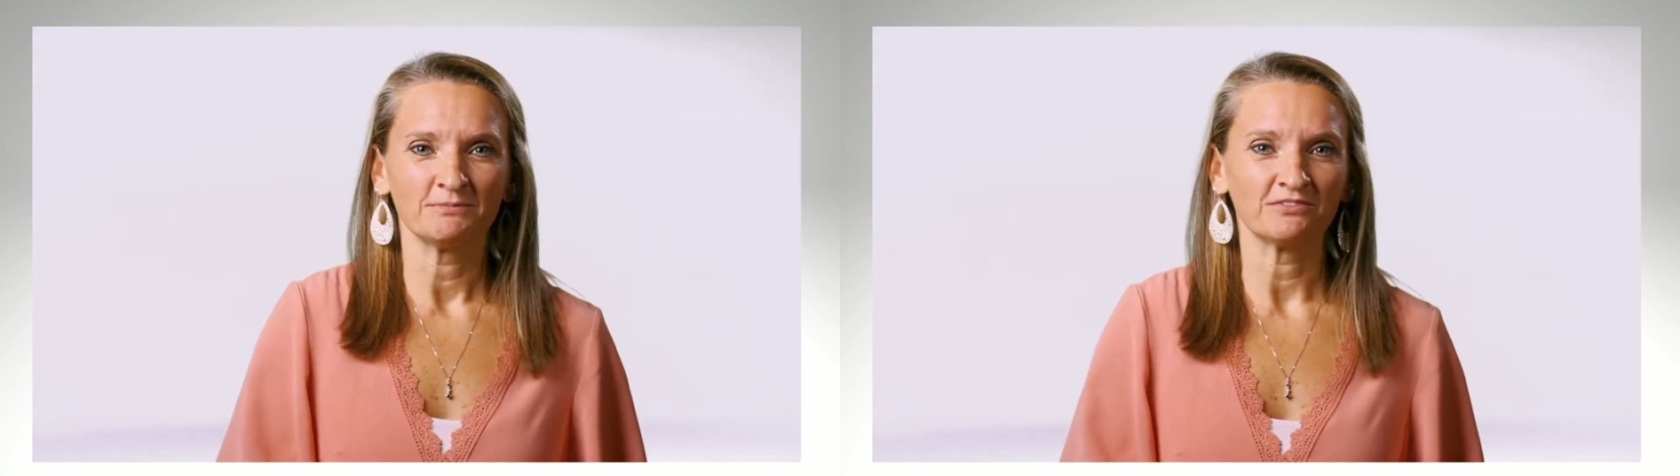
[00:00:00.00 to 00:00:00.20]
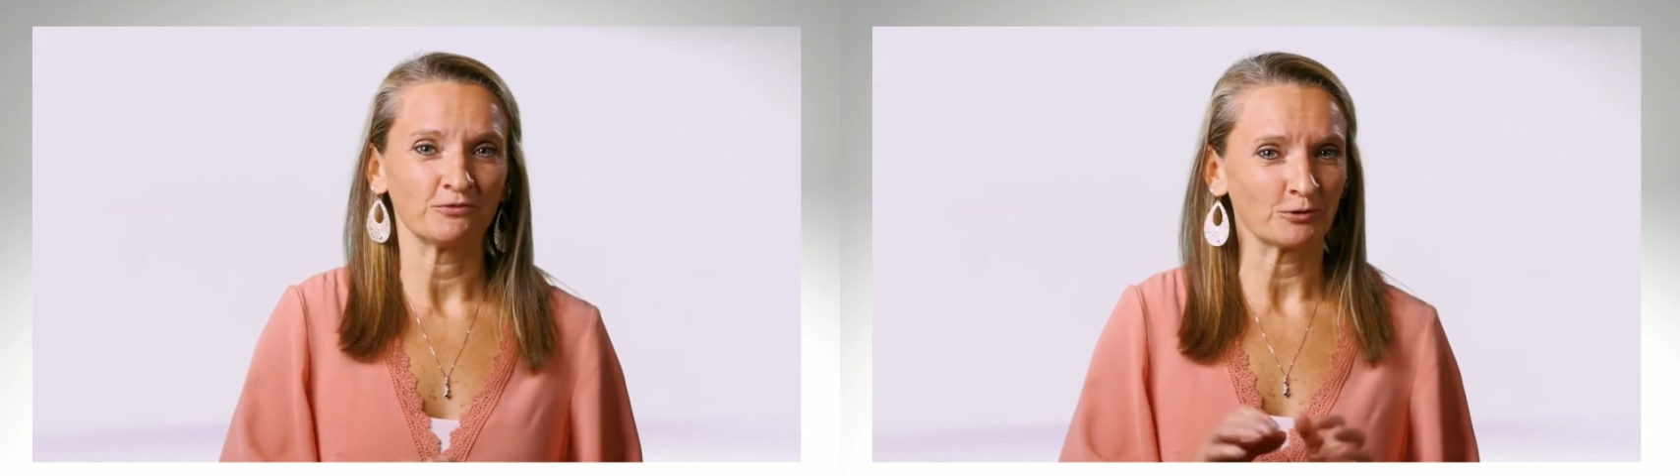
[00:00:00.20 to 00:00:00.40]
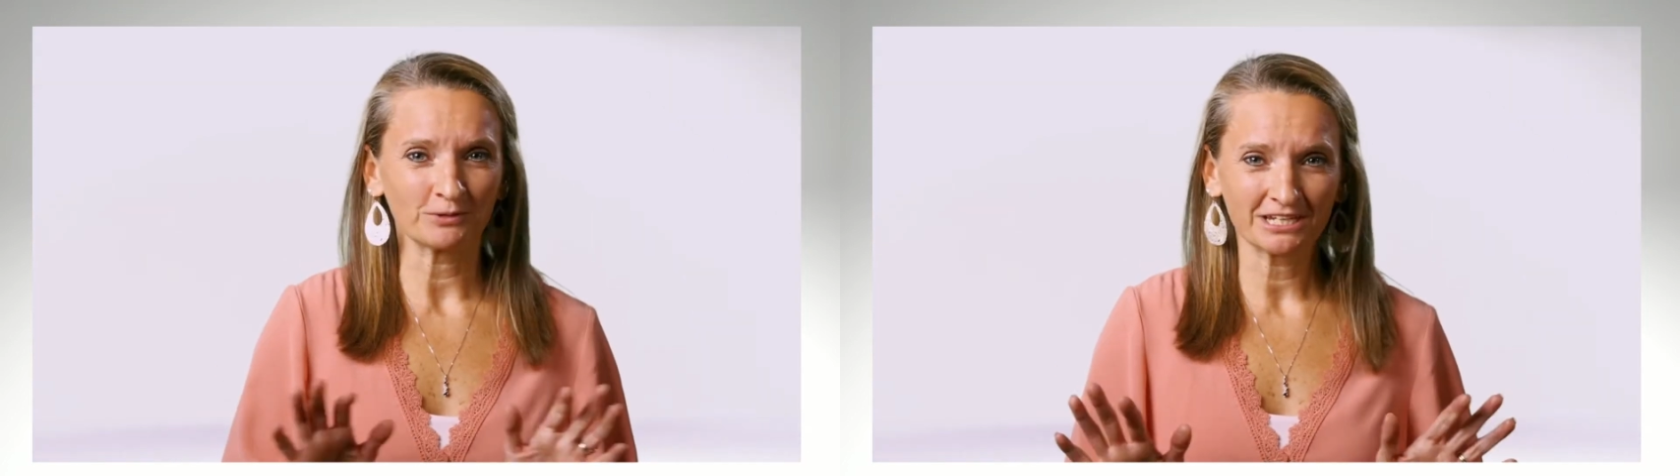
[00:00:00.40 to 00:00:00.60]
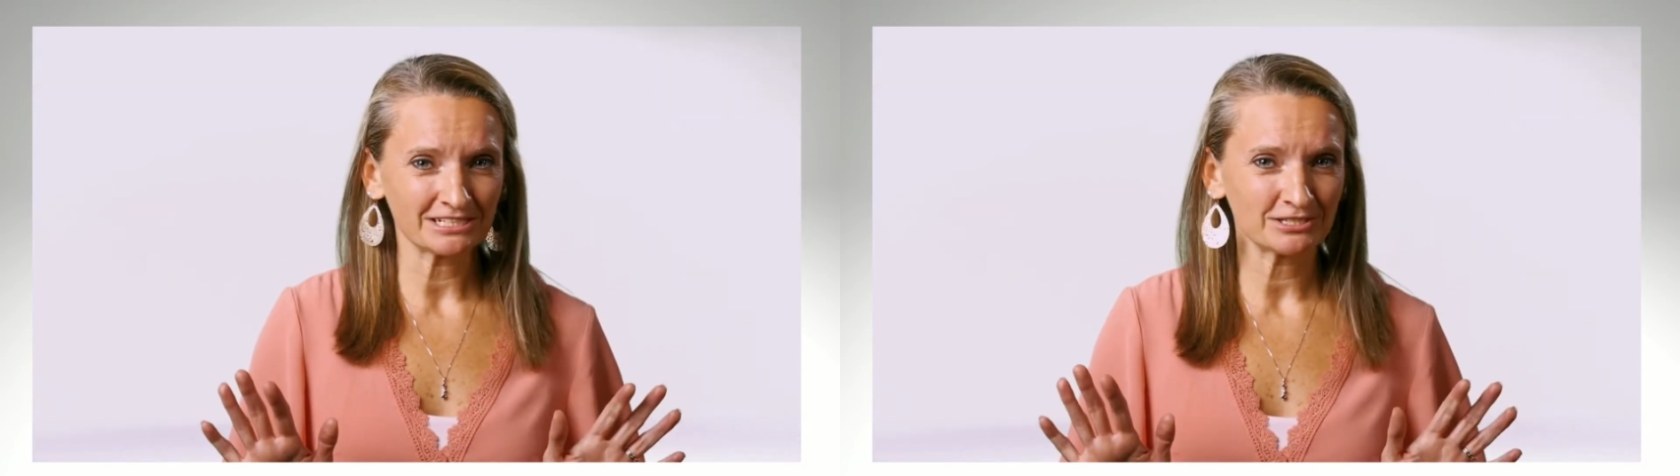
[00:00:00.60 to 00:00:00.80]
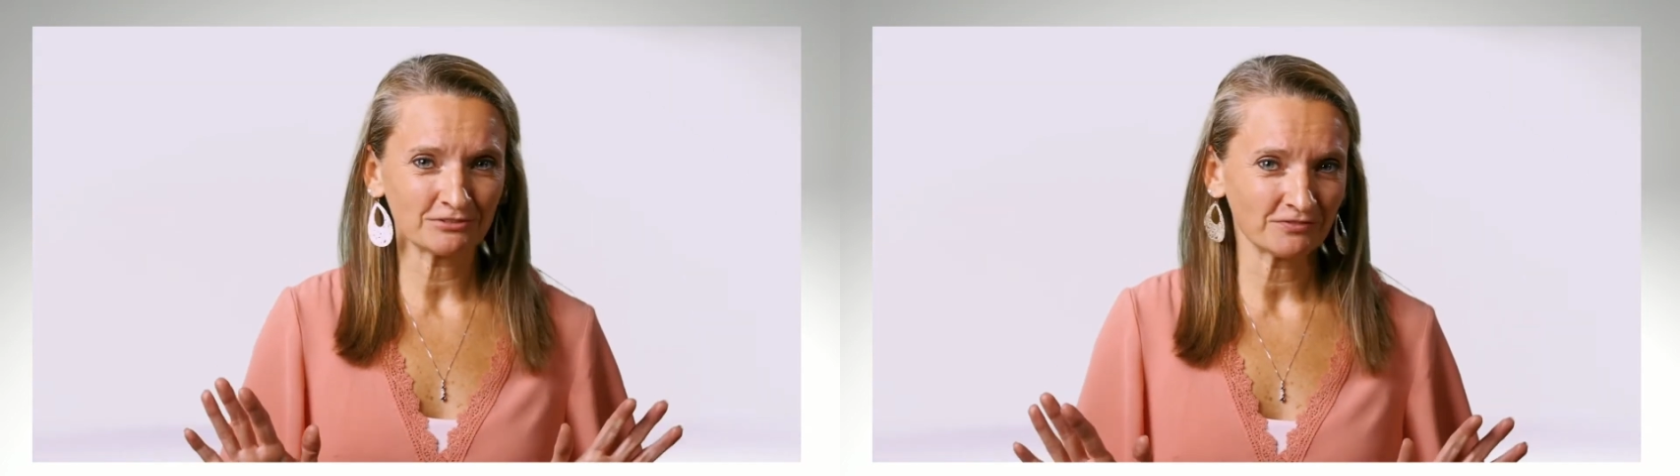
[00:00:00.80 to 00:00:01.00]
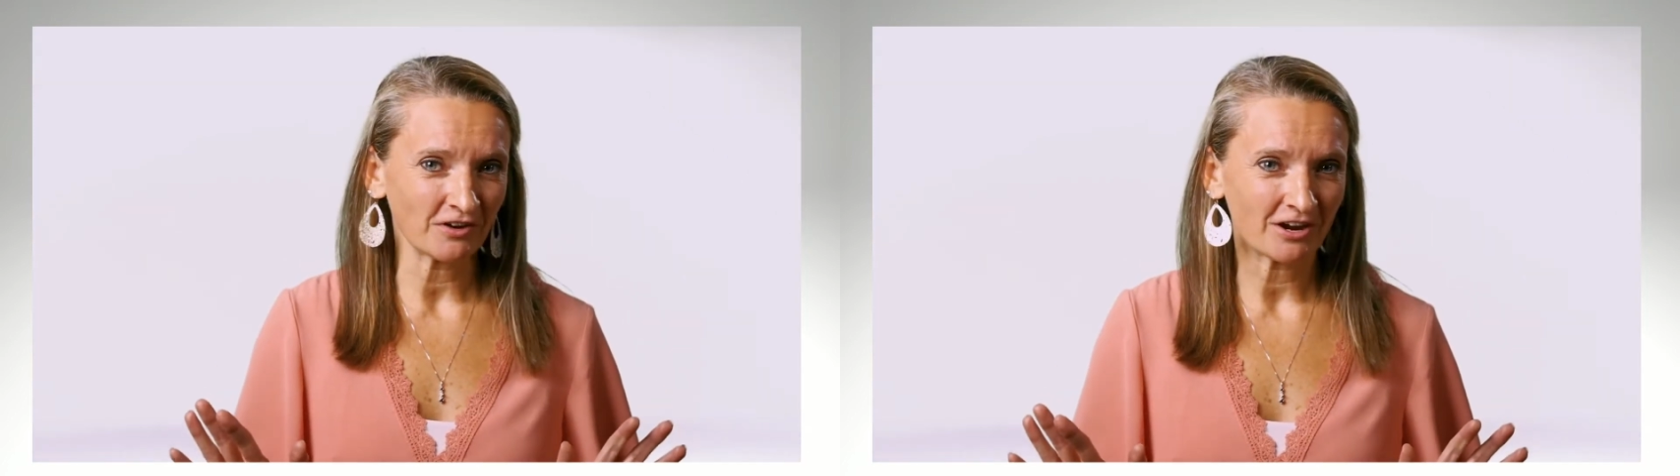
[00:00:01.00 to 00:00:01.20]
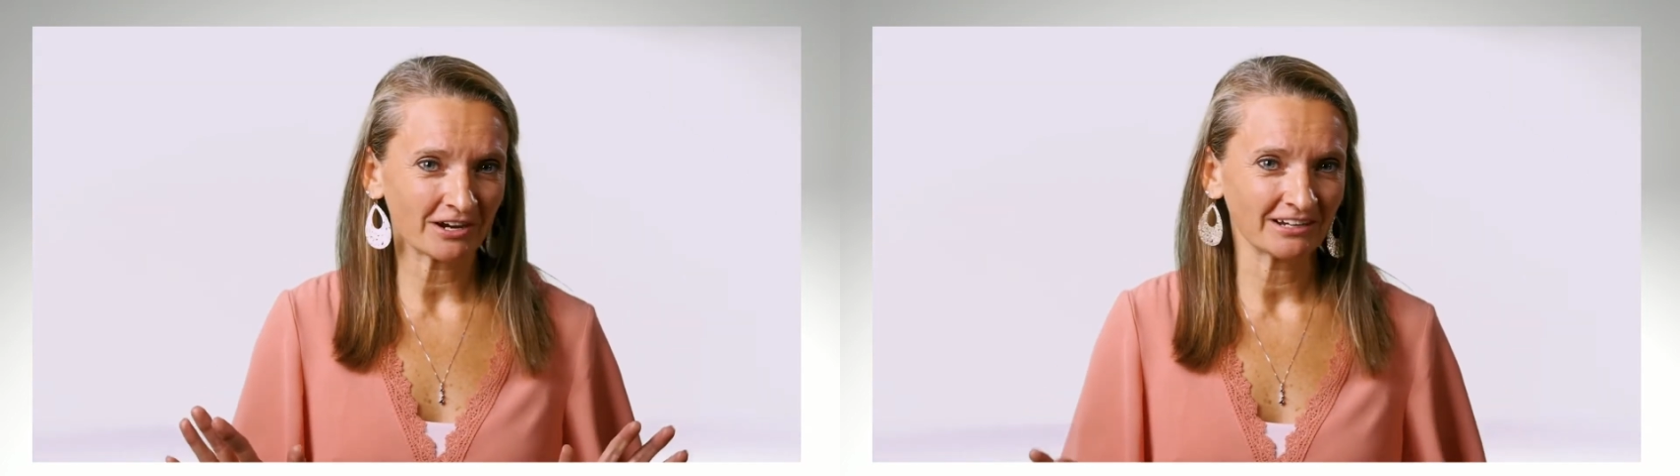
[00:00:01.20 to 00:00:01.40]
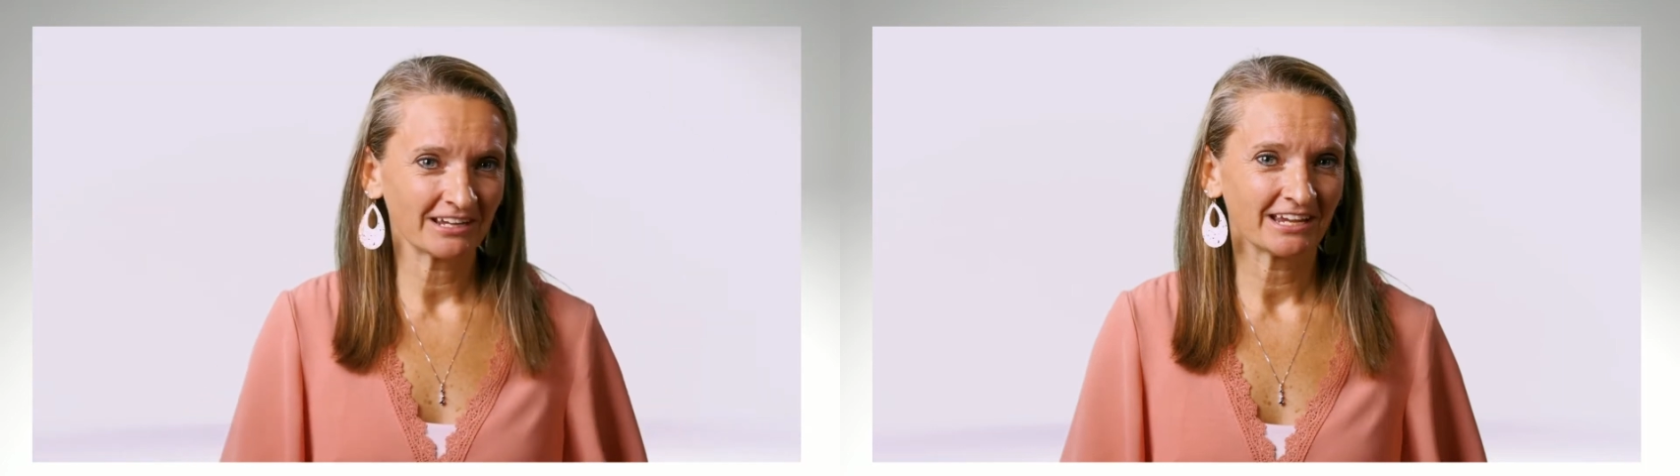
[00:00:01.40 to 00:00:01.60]
Before we get too
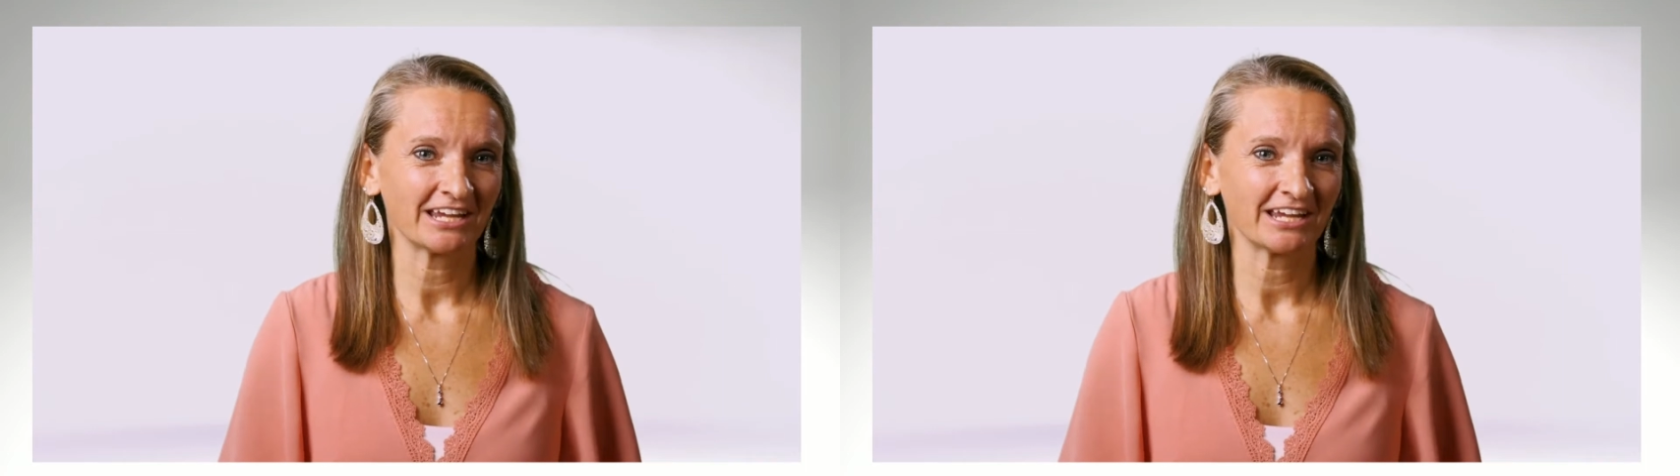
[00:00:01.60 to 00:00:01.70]
far,